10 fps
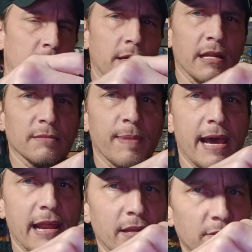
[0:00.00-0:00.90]
Not as
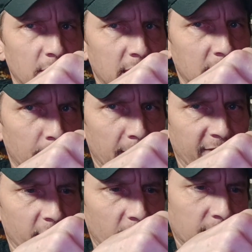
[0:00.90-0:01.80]
bad. It's just some of
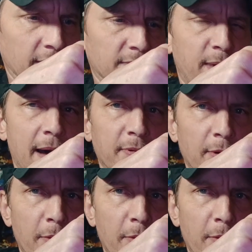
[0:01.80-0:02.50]
the videos where I was popping them